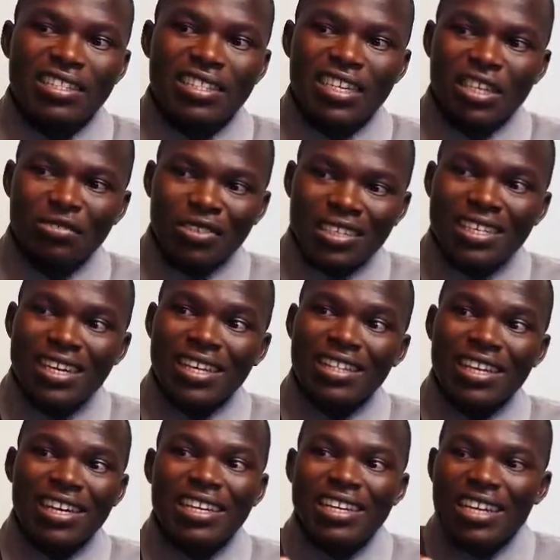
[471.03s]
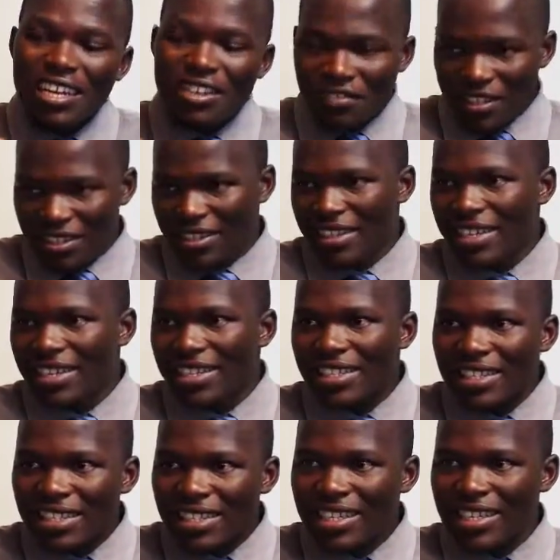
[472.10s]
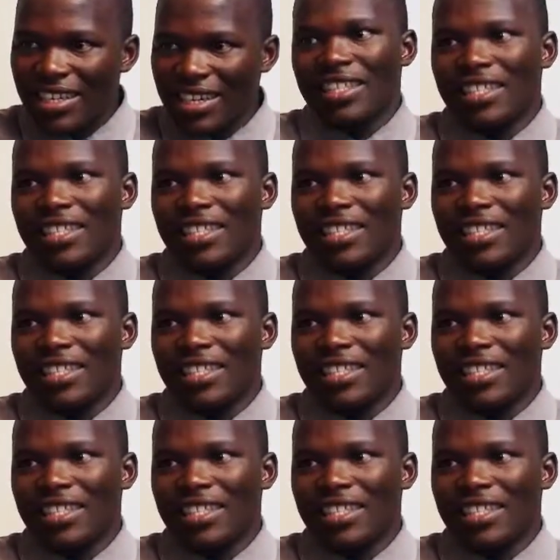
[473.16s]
Then if it's greater than 11, certainly